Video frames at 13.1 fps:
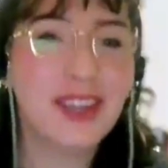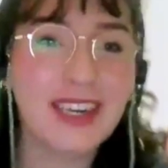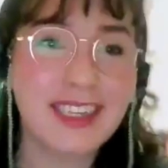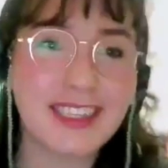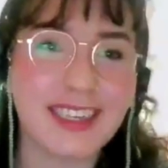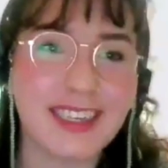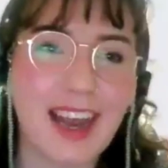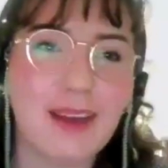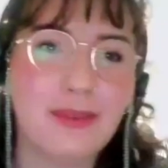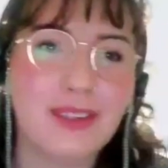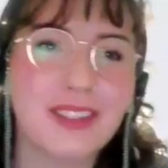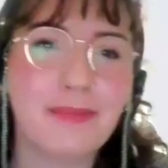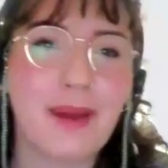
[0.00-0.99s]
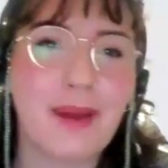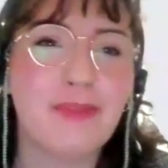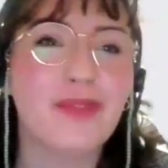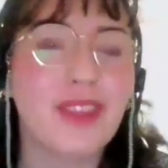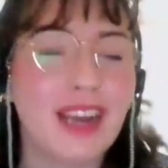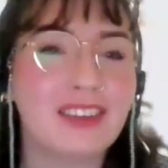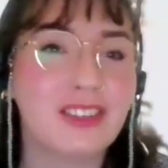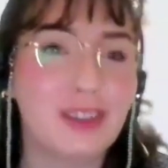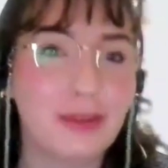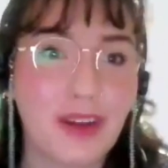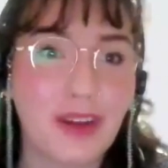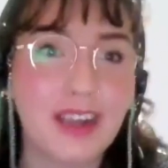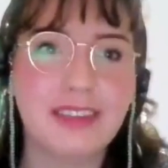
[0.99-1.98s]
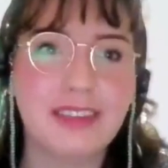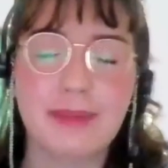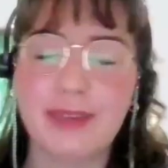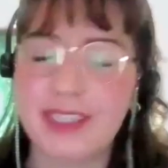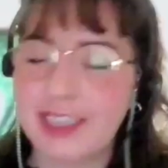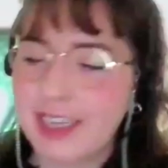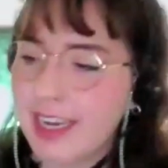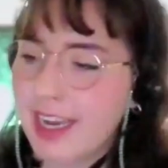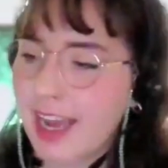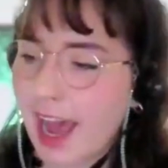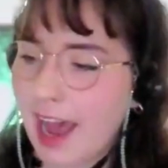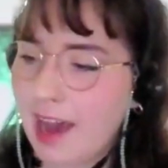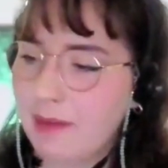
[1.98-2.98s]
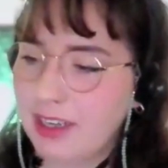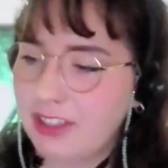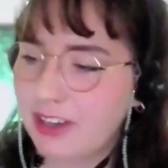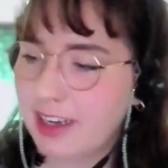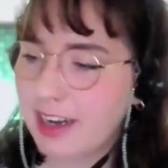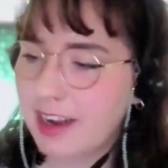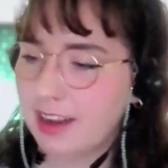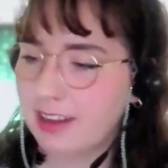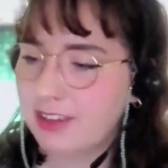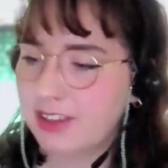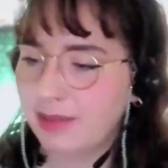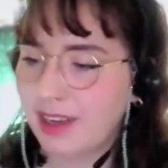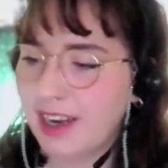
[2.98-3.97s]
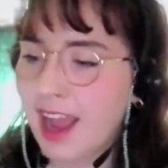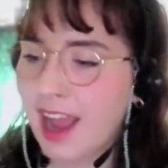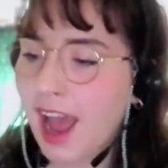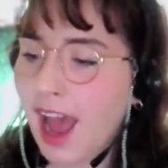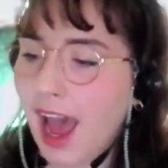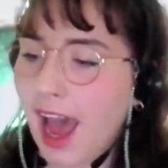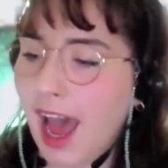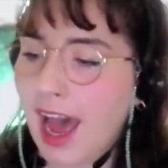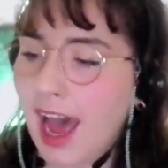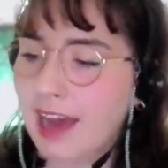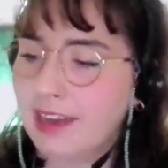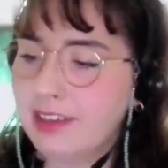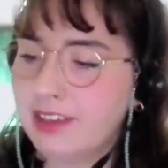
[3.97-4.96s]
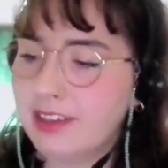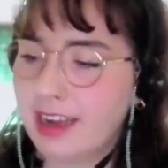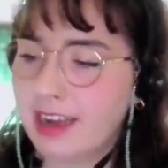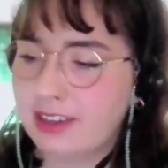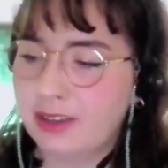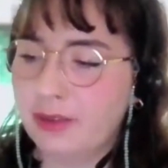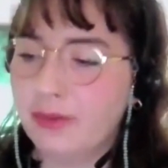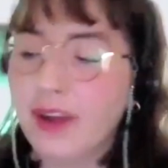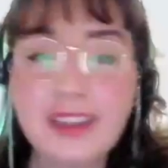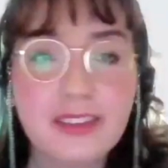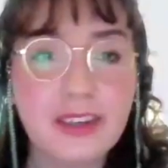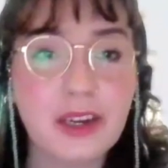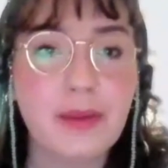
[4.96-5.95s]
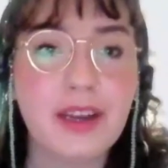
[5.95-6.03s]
in Trinity. I was a member of the National Advisory Committee in Trinity College Dublin. And the National Advisory